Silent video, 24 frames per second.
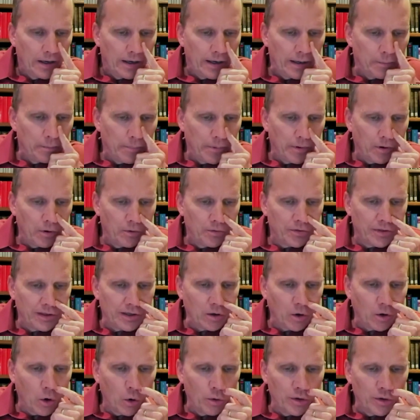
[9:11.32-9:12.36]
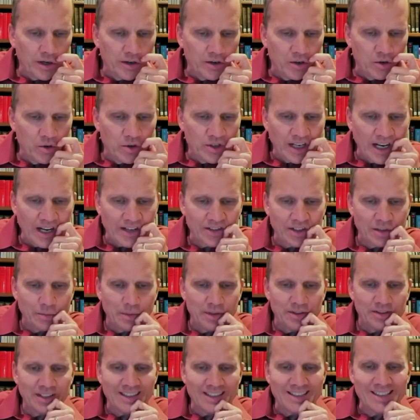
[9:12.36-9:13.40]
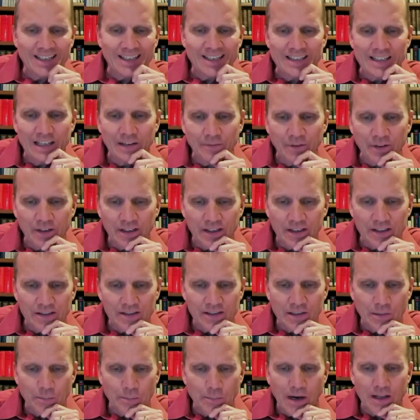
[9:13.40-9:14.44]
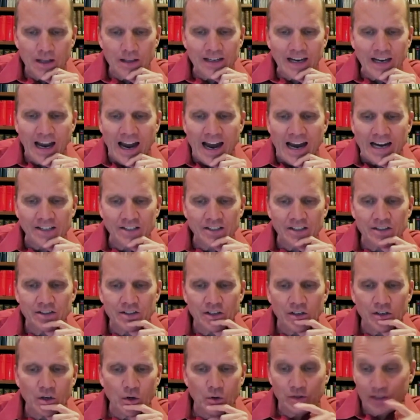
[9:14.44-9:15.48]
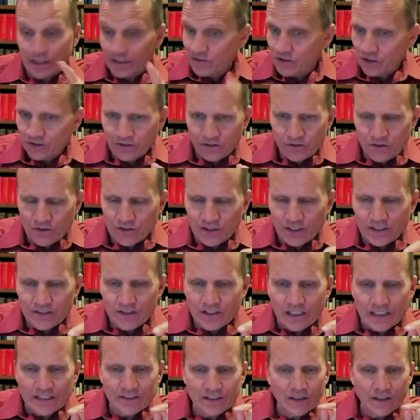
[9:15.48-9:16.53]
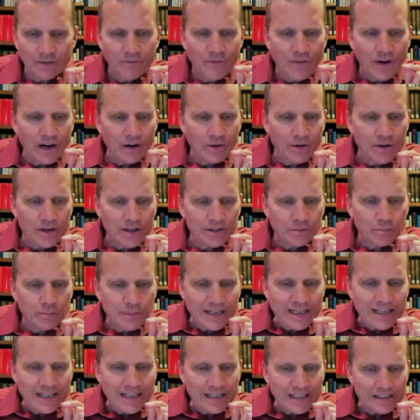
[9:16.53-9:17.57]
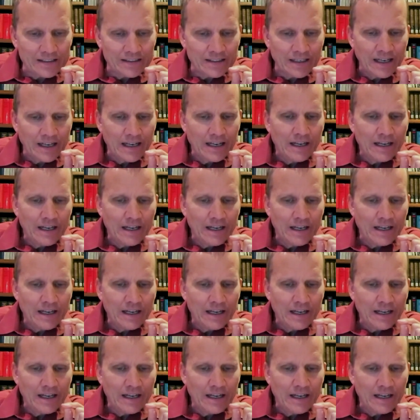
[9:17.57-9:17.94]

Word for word: In both the Old and New Testaments, a significant symbolic action denotes, uh, just as you said, Jess, various meanings.